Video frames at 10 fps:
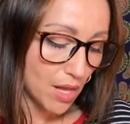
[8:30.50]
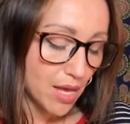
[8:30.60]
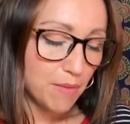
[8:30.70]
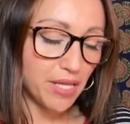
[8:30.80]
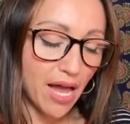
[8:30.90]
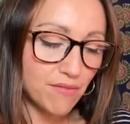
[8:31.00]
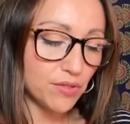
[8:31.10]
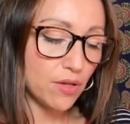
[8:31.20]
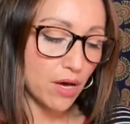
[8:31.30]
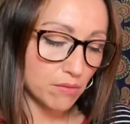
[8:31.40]
but they have a
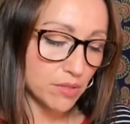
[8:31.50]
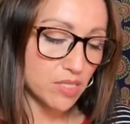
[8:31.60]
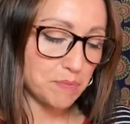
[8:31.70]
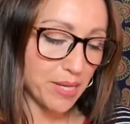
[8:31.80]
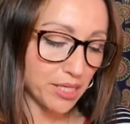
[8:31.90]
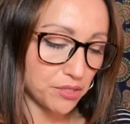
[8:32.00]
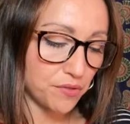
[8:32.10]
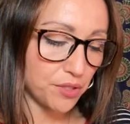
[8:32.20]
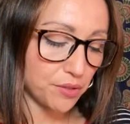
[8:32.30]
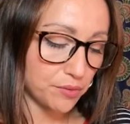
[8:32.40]
lot of respect
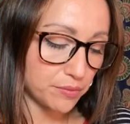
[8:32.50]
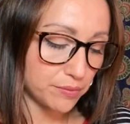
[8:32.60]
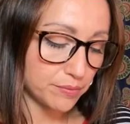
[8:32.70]
for you.